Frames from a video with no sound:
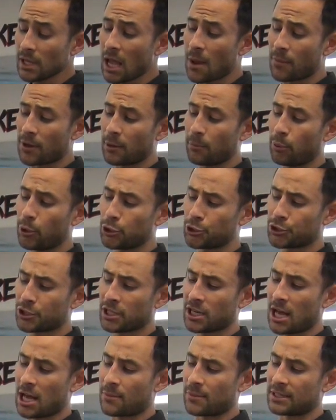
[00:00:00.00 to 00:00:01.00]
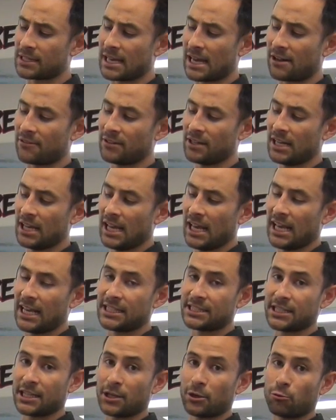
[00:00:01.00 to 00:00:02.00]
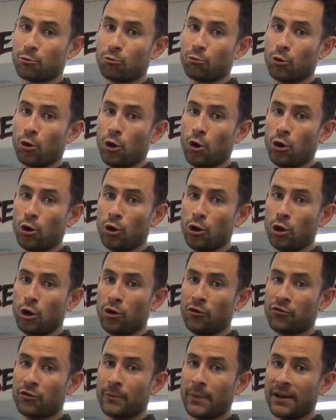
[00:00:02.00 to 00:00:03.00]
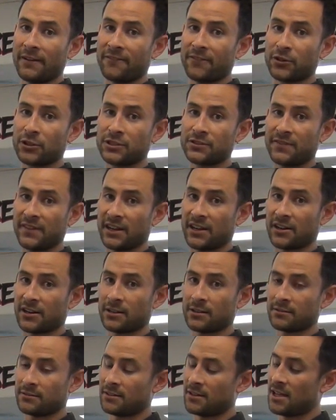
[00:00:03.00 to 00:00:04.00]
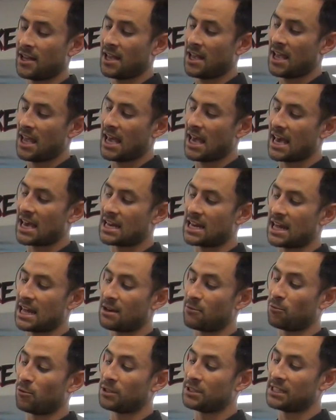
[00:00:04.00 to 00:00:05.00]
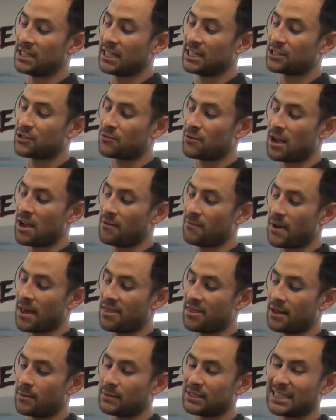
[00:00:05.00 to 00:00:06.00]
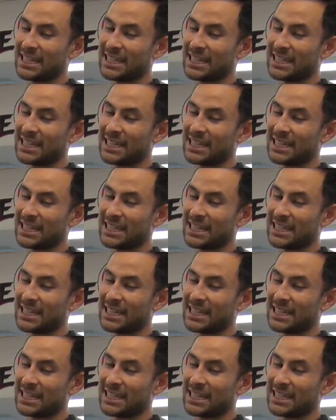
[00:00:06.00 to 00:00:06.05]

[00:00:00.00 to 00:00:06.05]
I'm going to push the kama down, it's going to roll over my first finger, and then once it gets around, my thumb